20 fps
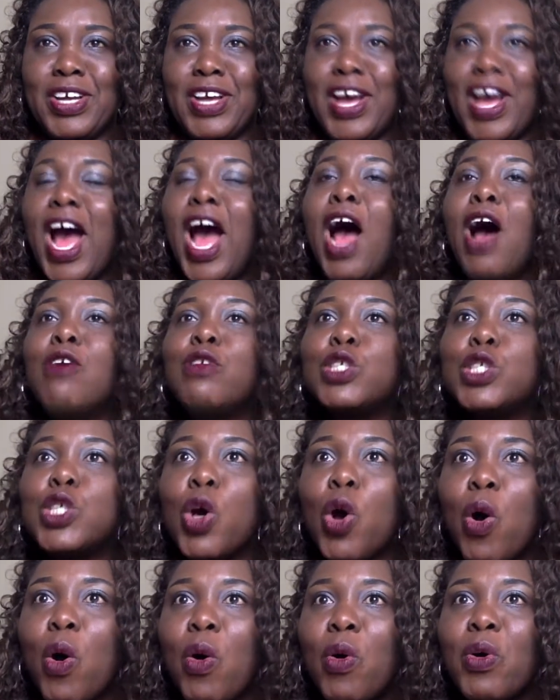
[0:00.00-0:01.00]
how
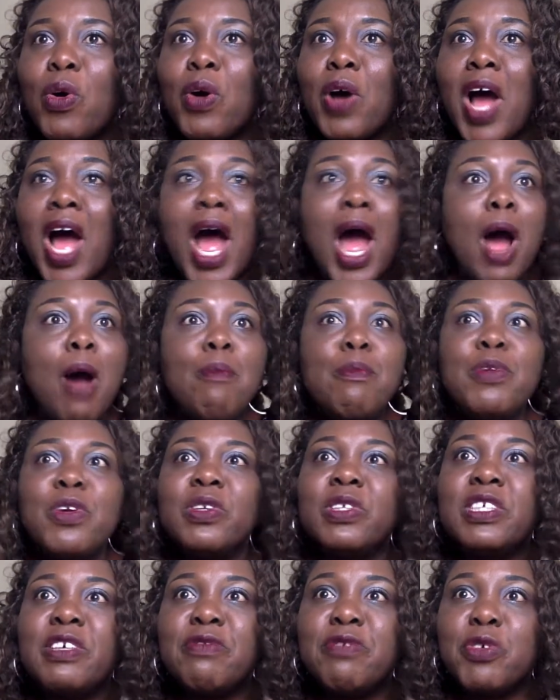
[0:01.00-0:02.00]
tall, how
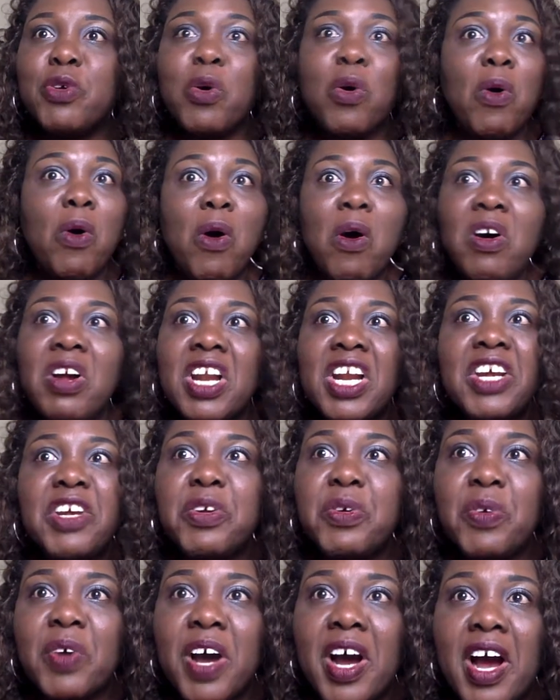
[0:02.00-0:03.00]
beautiful or ugly
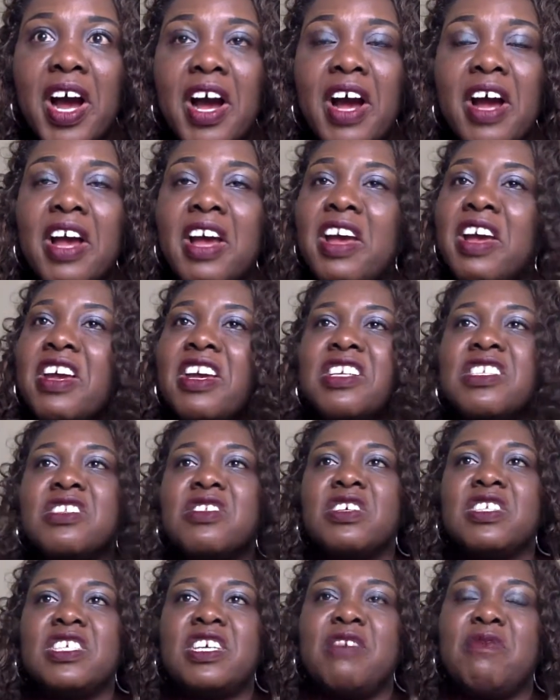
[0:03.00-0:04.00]
you are is
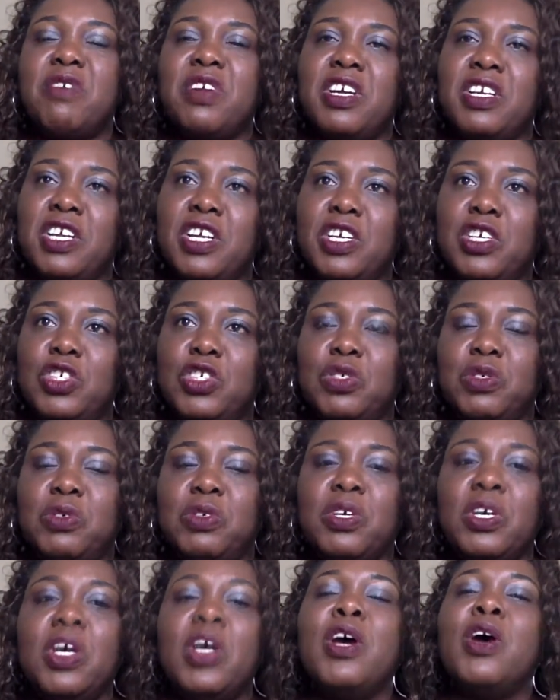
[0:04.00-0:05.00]
not even an issue.
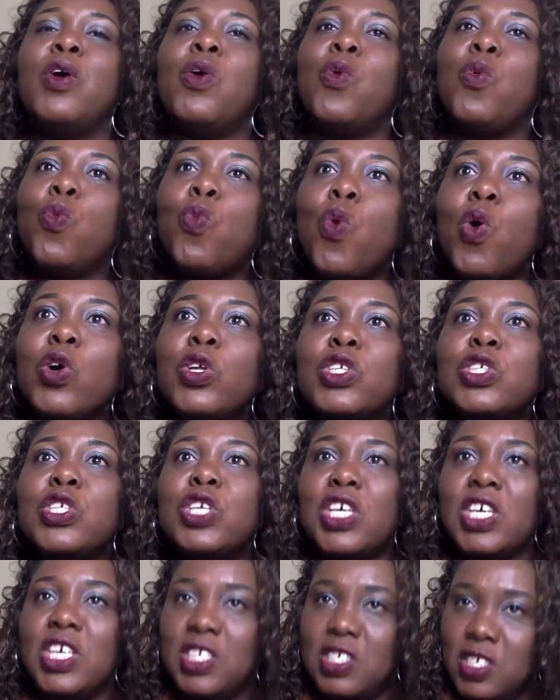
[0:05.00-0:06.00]
What
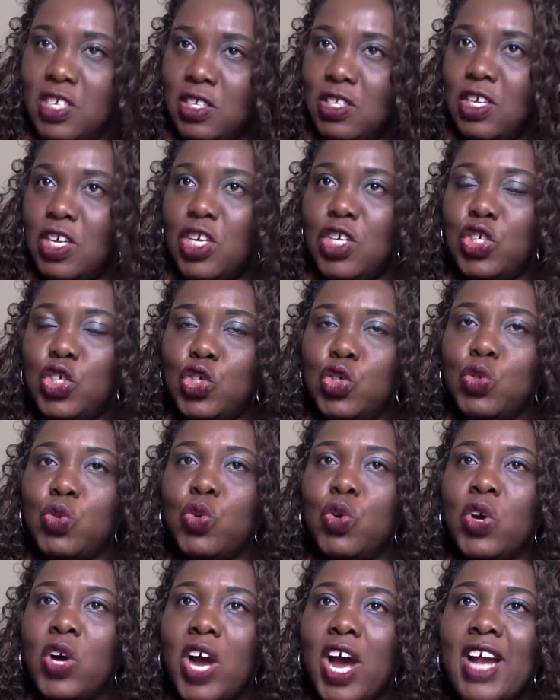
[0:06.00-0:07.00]
is an
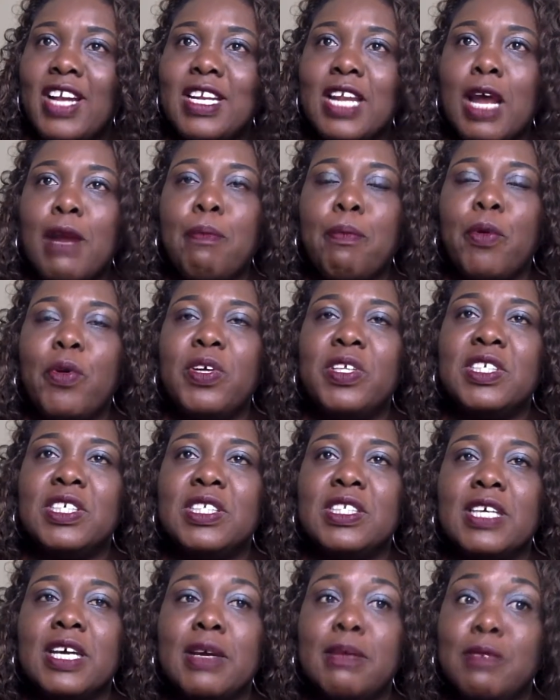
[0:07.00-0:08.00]
issue at that point in
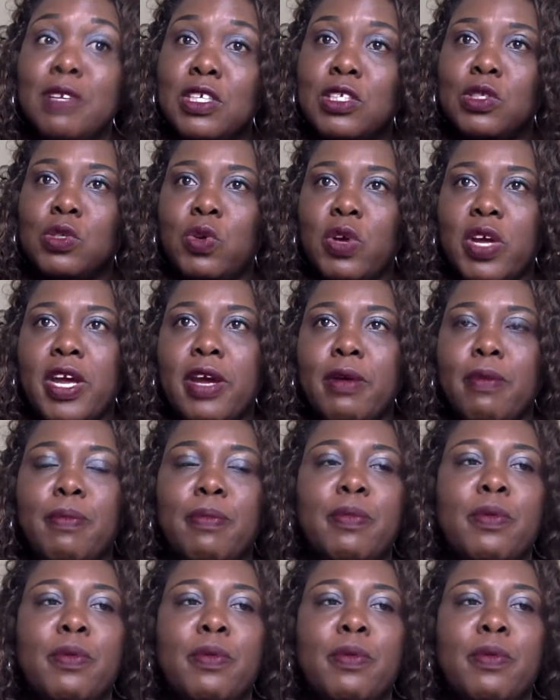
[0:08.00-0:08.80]
time is to help.